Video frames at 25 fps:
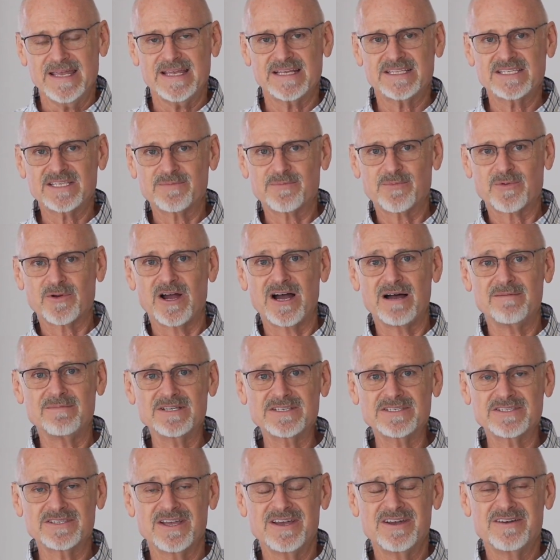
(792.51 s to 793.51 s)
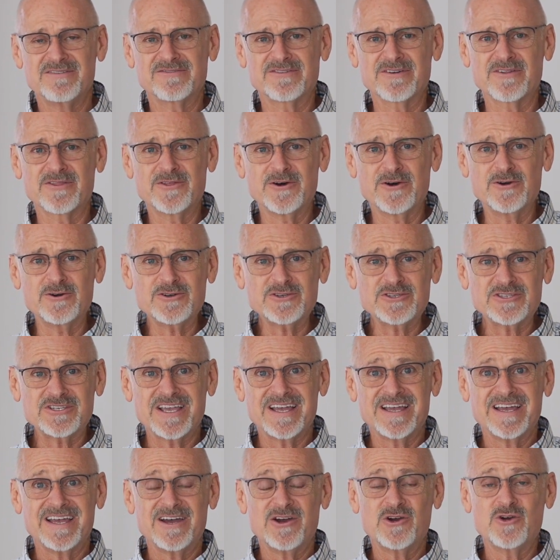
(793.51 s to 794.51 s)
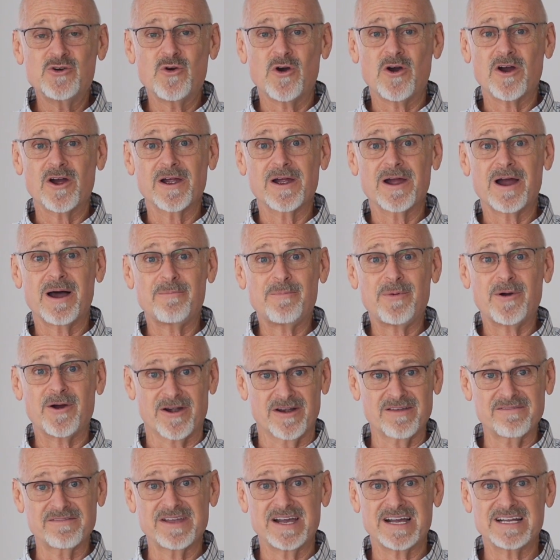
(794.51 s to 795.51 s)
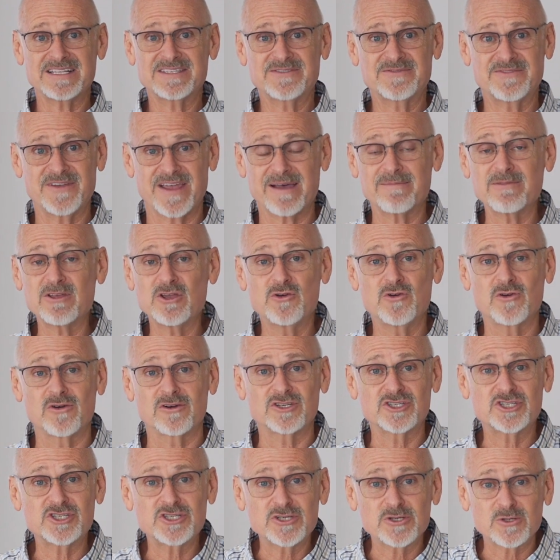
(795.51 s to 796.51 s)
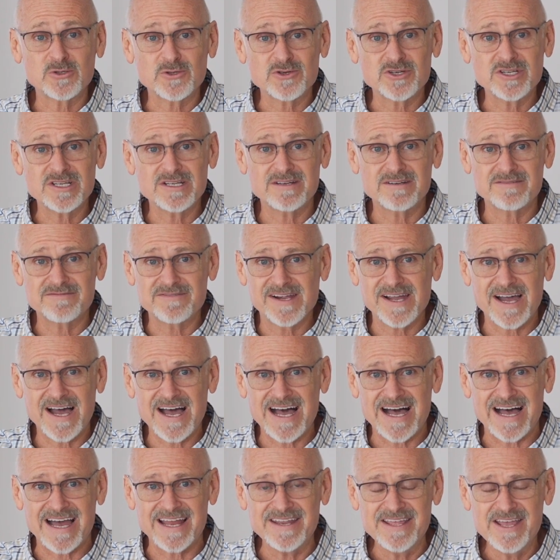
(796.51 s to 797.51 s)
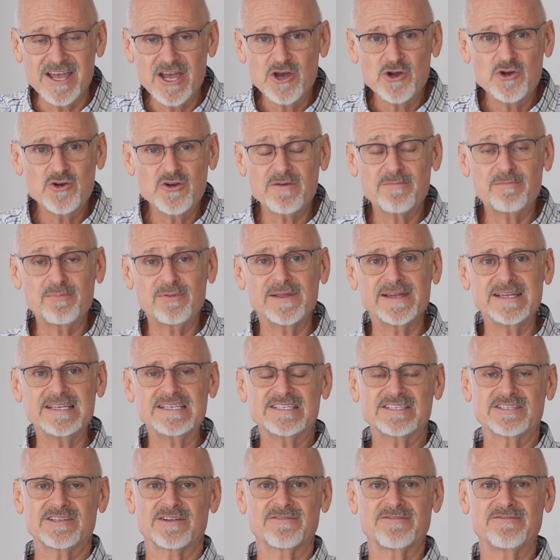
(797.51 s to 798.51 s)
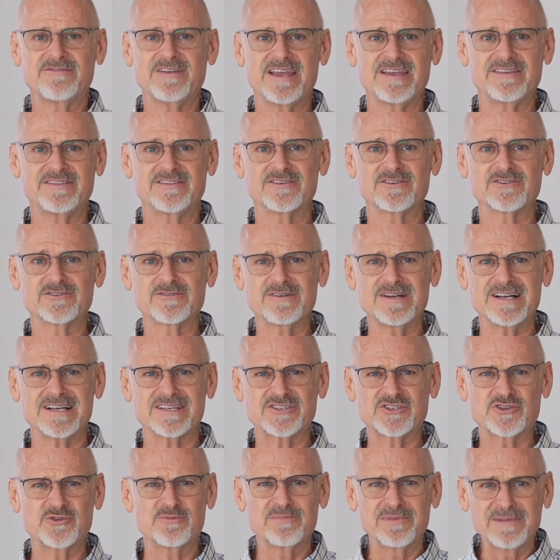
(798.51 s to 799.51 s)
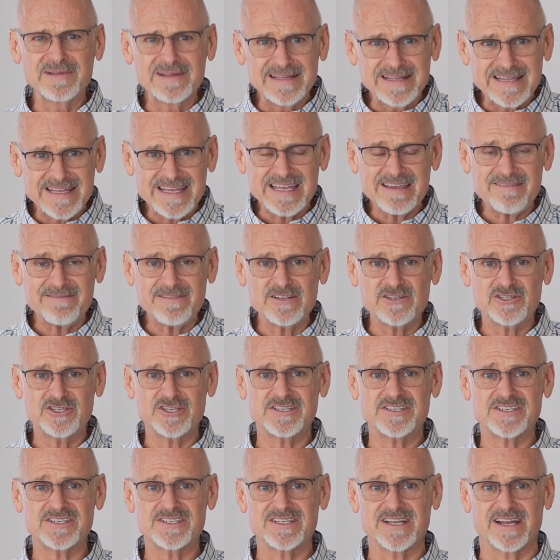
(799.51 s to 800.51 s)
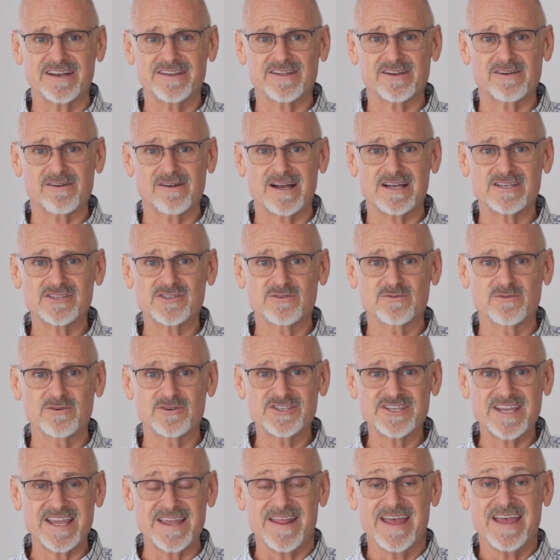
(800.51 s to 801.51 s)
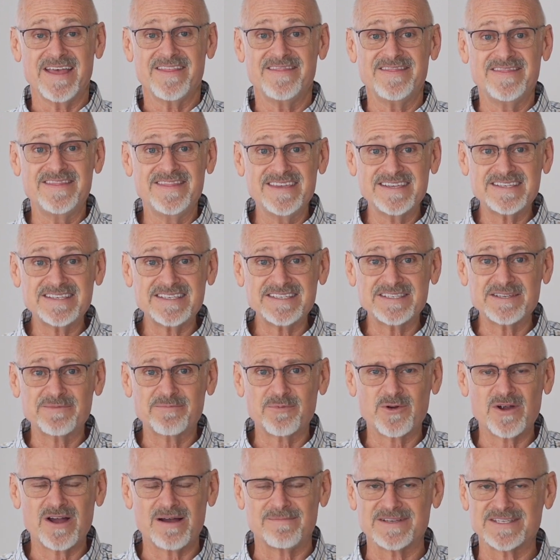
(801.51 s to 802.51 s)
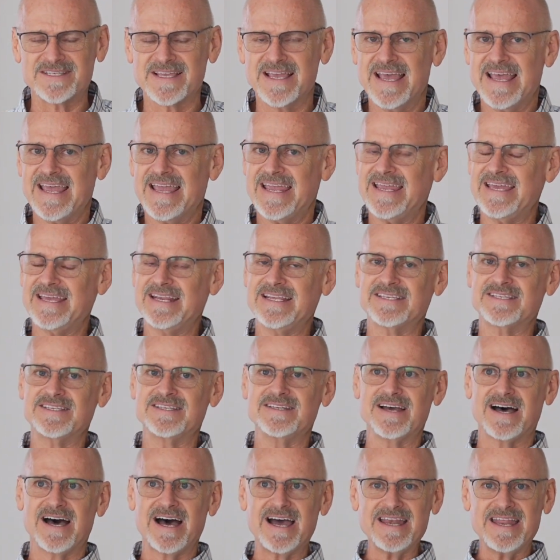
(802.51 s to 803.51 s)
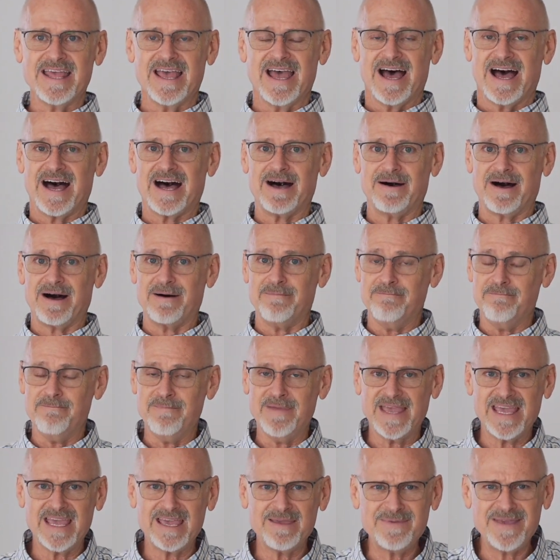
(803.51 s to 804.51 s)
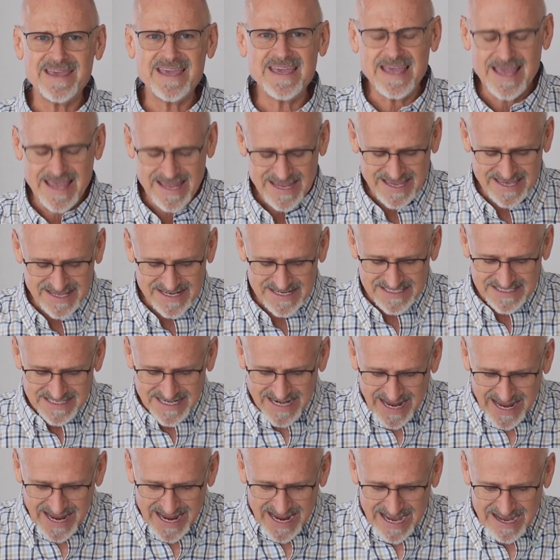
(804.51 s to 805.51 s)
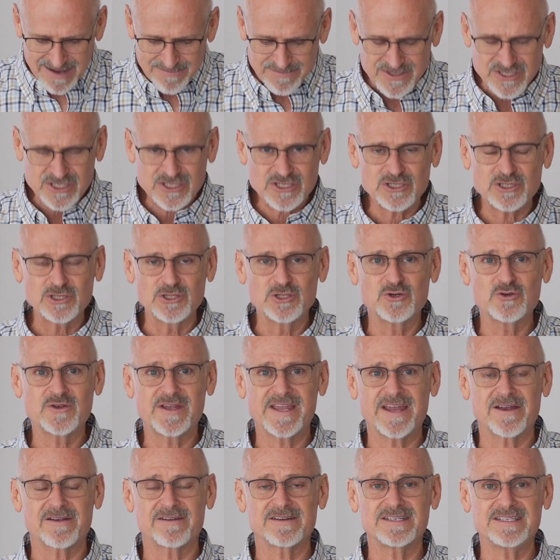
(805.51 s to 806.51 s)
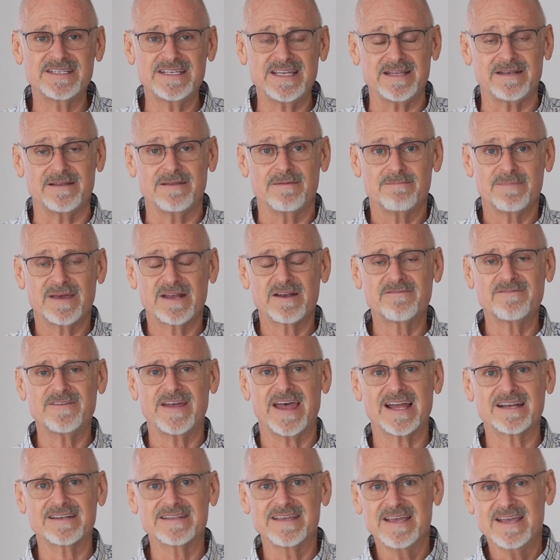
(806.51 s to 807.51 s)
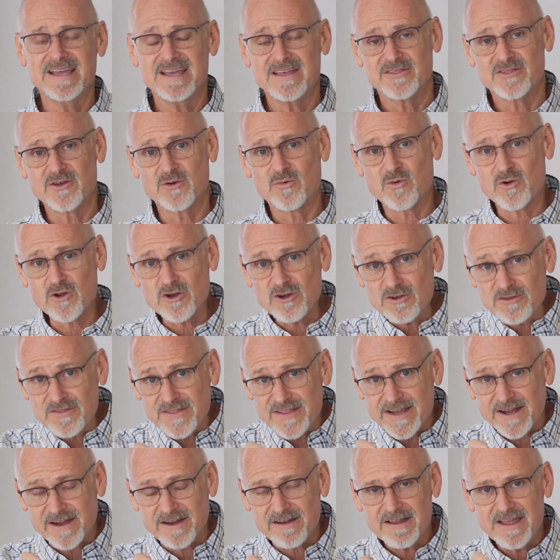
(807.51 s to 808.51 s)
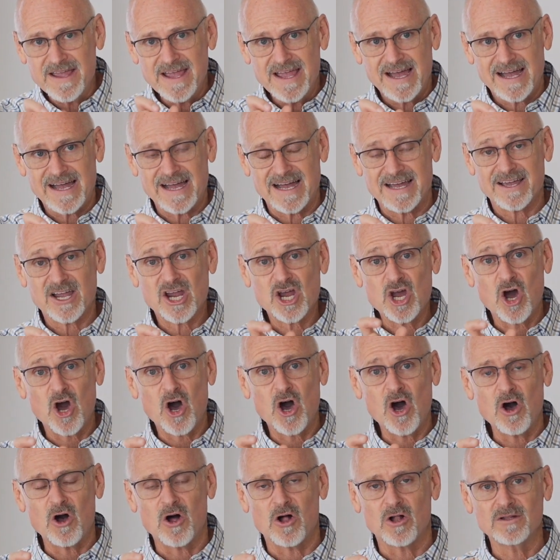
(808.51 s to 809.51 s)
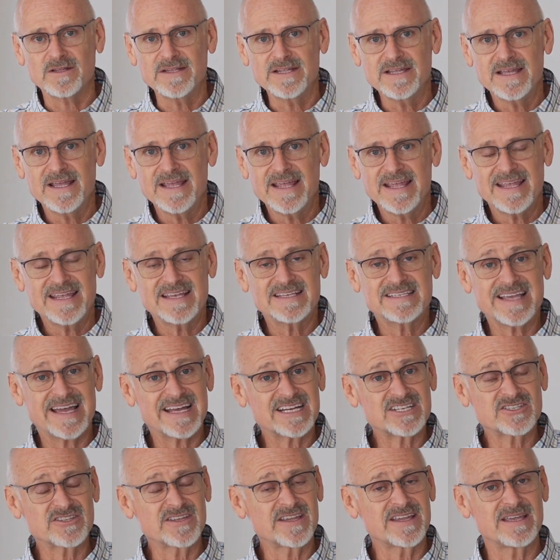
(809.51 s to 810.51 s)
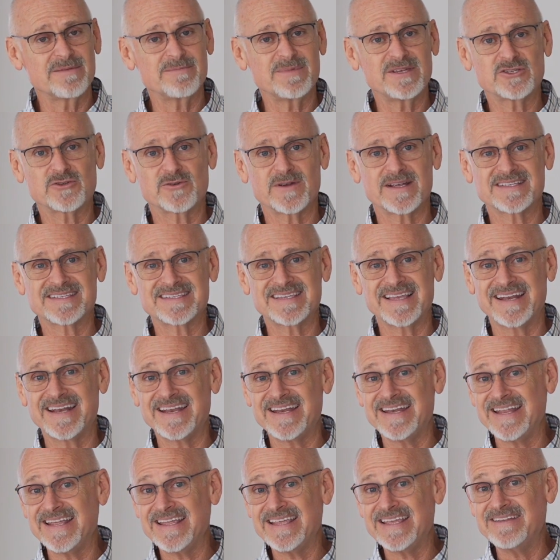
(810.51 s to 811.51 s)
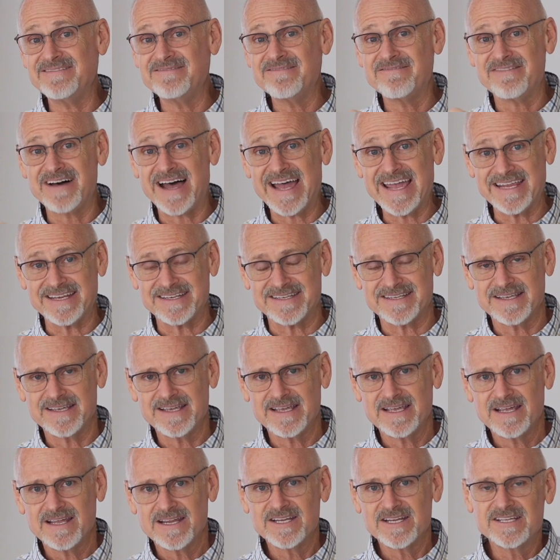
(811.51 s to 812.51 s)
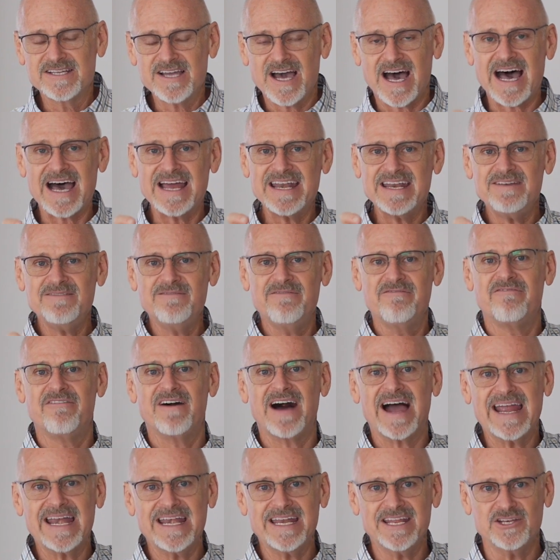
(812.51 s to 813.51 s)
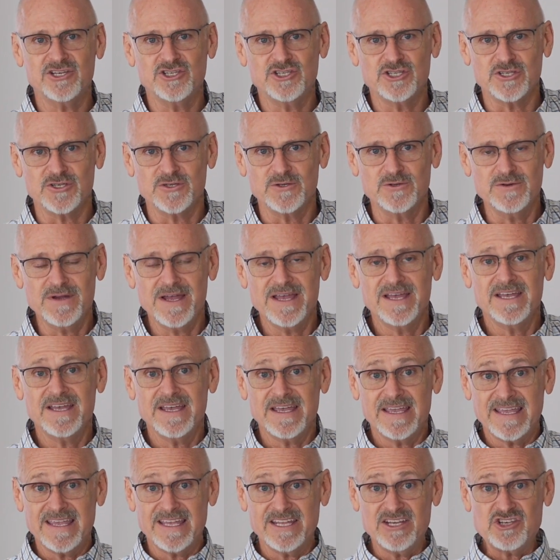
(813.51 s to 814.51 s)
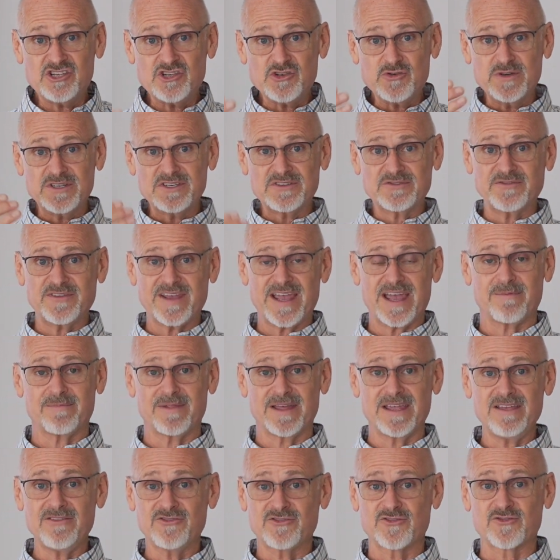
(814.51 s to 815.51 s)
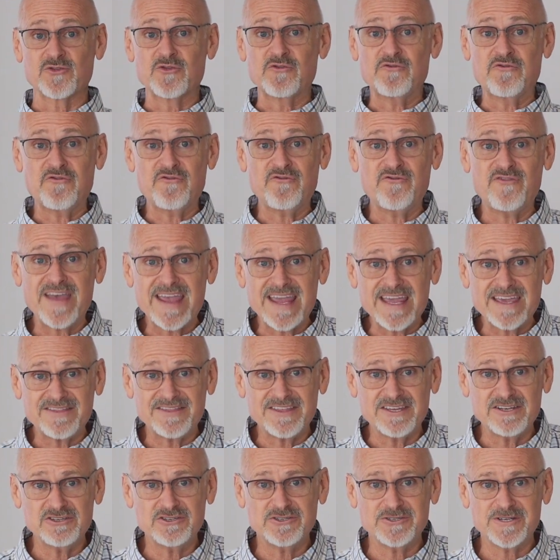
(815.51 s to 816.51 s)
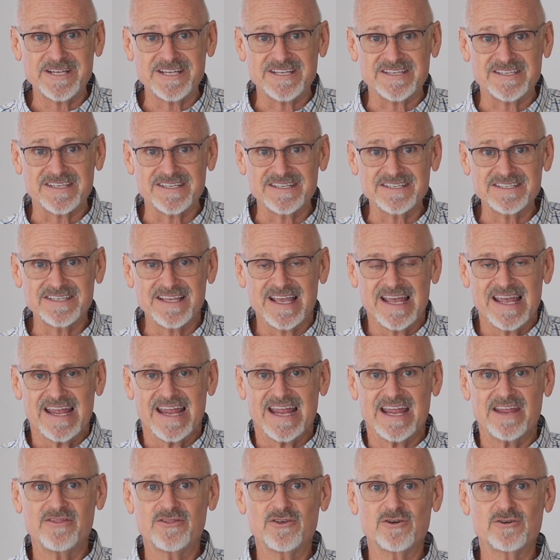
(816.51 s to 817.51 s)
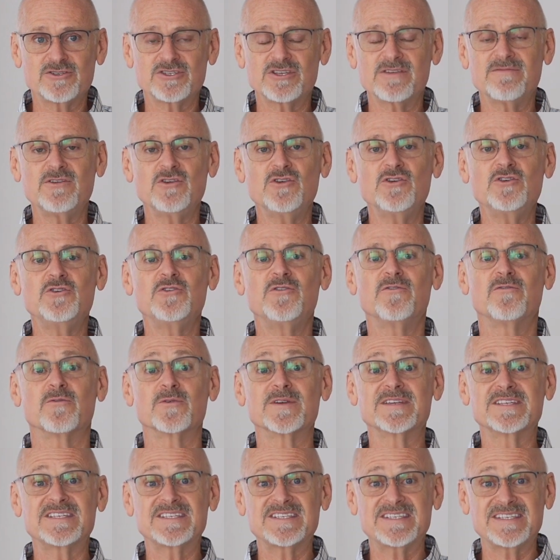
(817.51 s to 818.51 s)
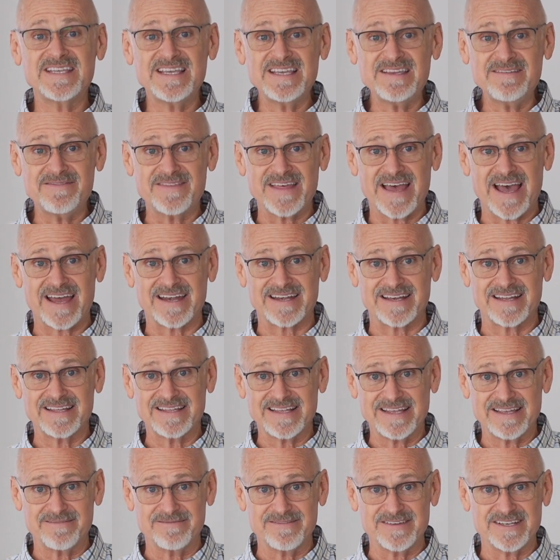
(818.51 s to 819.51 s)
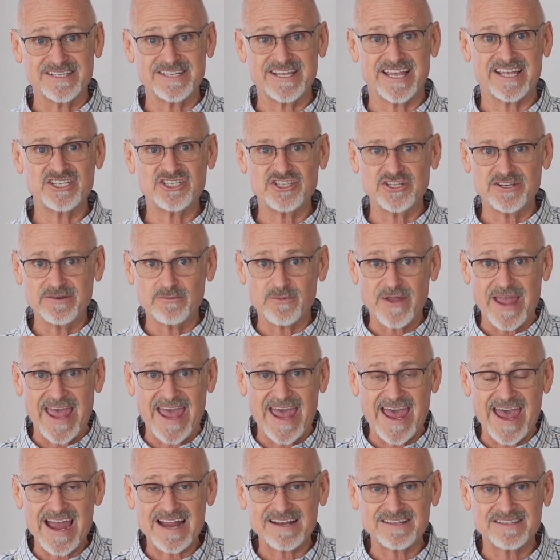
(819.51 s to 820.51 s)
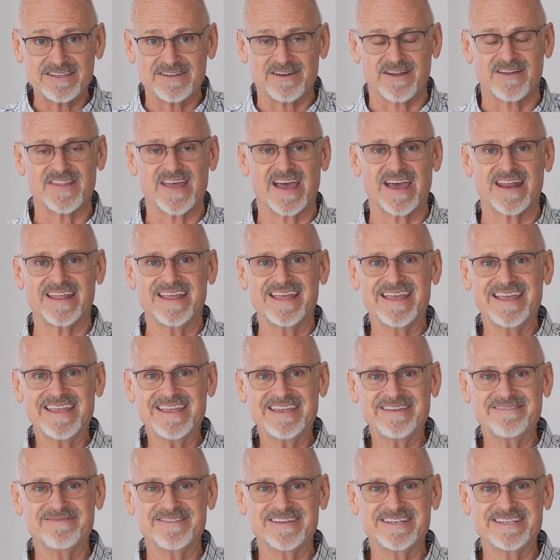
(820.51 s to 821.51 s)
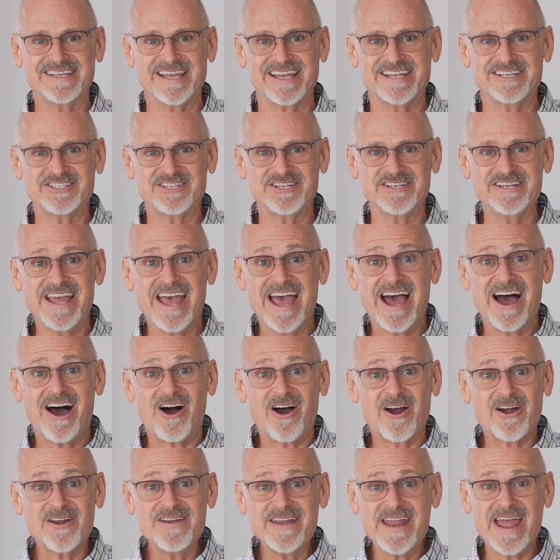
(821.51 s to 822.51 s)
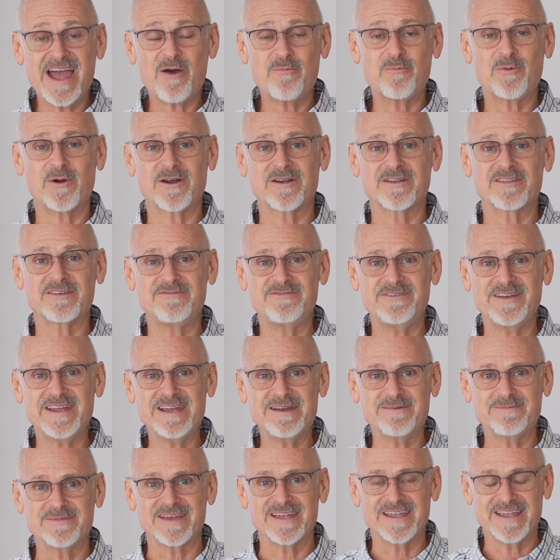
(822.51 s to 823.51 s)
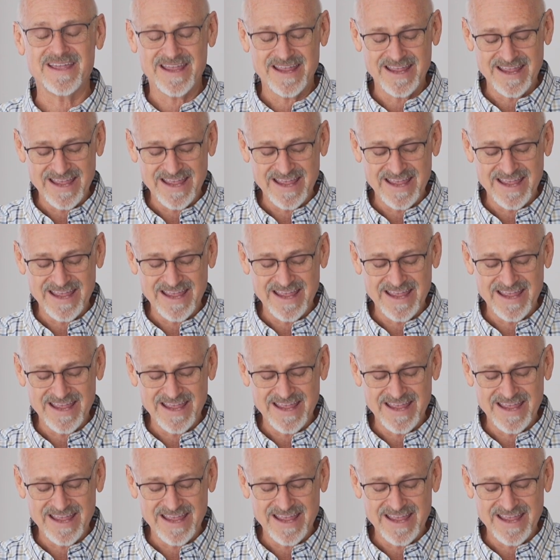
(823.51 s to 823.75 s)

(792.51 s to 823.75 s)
It's a promise for those who are a part of God's family, who are children of God, who have placed their faith and trust, who believe that Jesus died on the cross and rose again. This is a promise. It is not a maybe. It is an absolute guarantee. Matter of fact, the word there, called, can be translated invite. God invited you into his family through faith in Jesus. And those of you who've received that invitation, acted on that invitation, are now part of the family.